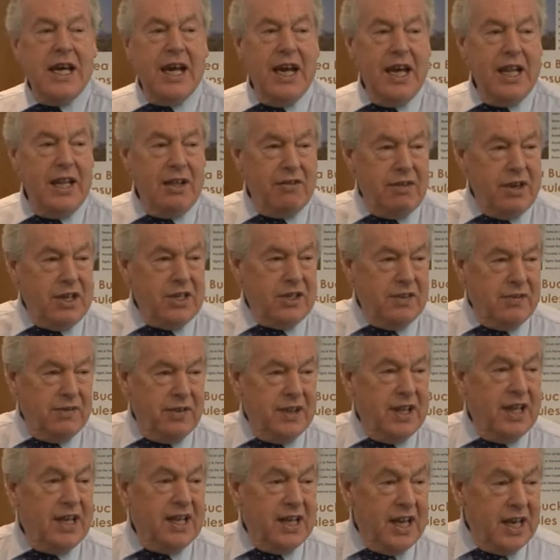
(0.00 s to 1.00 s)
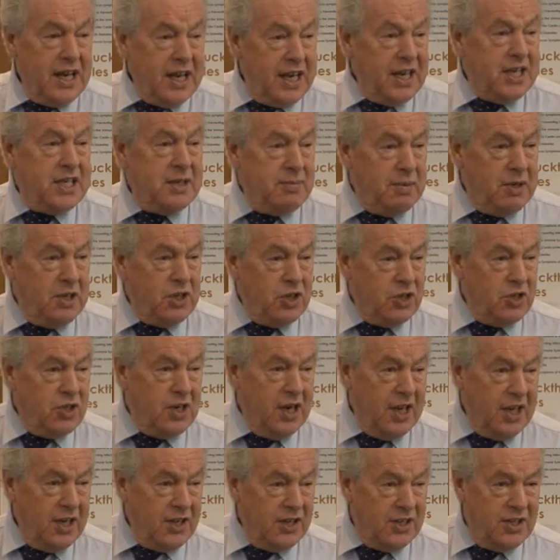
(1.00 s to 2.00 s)
And the reason for that, they need to be
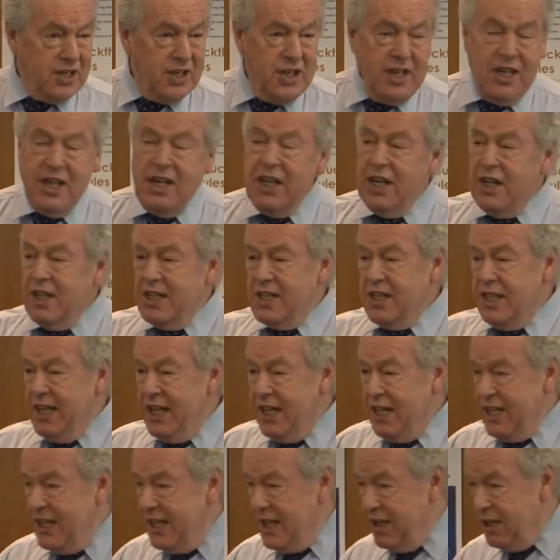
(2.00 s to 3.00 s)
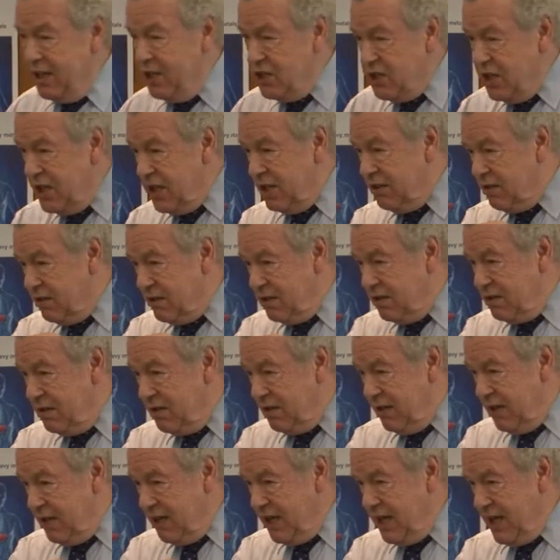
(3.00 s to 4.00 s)
stressed to hit their adrenals,
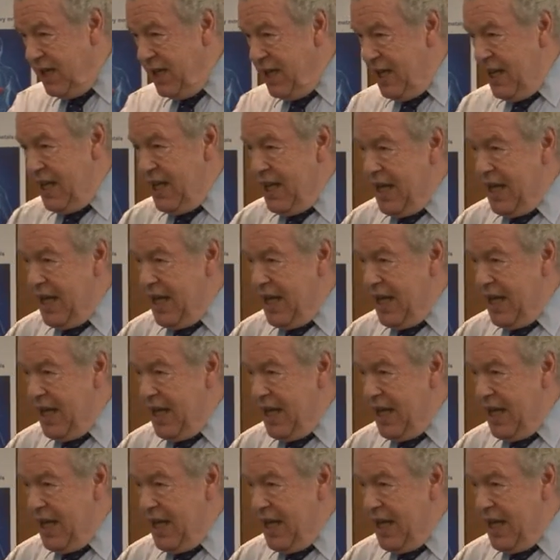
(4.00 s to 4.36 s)
okay?